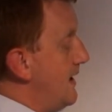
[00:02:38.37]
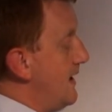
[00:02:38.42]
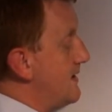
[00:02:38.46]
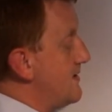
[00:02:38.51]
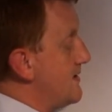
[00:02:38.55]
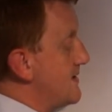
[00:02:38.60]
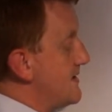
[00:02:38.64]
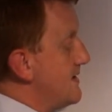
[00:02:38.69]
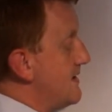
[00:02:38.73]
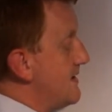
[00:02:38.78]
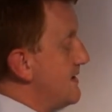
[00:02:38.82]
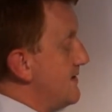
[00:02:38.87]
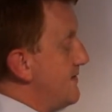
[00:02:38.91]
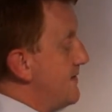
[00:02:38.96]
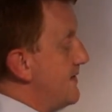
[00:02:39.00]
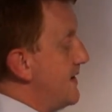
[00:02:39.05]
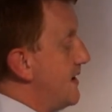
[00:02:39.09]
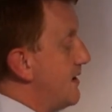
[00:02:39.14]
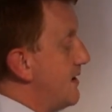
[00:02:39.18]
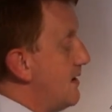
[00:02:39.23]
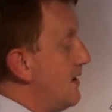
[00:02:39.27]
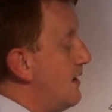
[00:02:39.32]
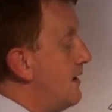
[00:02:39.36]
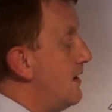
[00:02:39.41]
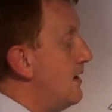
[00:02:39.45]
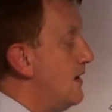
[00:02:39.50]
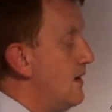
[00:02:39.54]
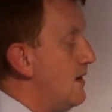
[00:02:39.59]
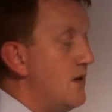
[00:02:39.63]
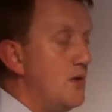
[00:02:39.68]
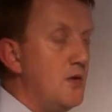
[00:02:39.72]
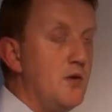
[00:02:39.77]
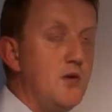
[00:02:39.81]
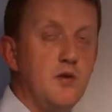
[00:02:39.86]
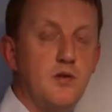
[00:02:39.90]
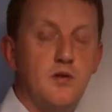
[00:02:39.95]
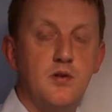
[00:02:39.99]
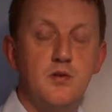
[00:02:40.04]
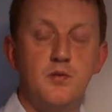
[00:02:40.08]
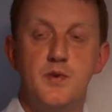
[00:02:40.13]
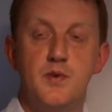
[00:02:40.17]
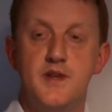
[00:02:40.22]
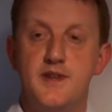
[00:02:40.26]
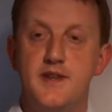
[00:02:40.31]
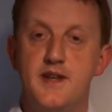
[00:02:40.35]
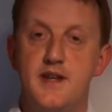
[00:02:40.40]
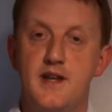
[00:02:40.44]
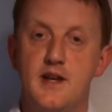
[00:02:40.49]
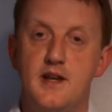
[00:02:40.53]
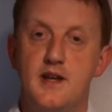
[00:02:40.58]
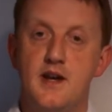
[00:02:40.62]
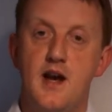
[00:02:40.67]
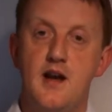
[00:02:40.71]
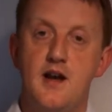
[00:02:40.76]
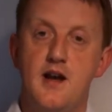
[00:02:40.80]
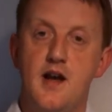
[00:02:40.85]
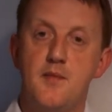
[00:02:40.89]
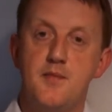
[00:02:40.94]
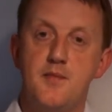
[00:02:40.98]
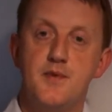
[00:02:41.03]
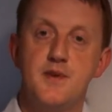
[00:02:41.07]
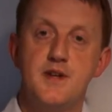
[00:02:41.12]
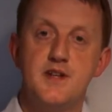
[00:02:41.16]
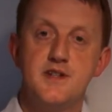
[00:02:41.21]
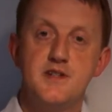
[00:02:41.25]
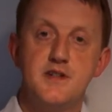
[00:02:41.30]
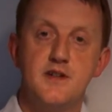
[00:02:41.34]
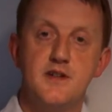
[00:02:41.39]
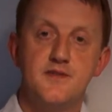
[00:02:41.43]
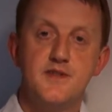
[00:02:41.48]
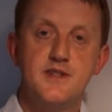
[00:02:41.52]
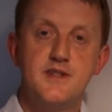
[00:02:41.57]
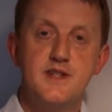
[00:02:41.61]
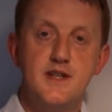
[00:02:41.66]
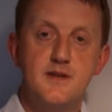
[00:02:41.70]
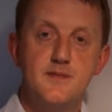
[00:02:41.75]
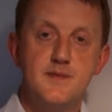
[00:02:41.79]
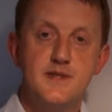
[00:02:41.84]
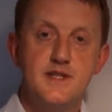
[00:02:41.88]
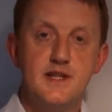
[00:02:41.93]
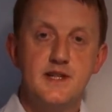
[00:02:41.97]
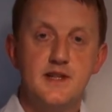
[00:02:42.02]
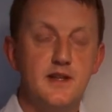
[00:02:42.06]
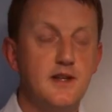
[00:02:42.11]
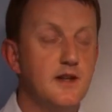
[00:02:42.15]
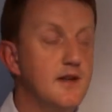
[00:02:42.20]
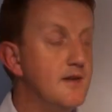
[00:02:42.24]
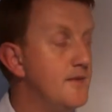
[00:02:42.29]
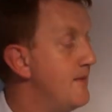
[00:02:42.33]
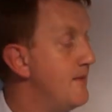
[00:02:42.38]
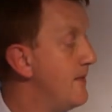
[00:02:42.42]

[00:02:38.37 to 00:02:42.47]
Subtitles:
It doesn't interfere with the operation of the DMZ.